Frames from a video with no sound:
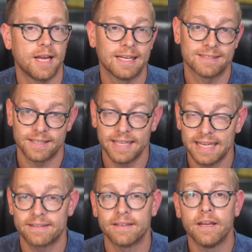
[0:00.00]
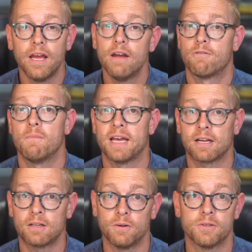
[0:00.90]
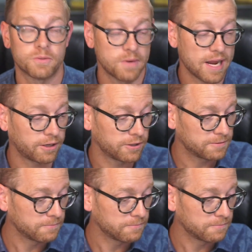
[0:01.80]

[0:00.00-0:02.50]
I selected from that closed record.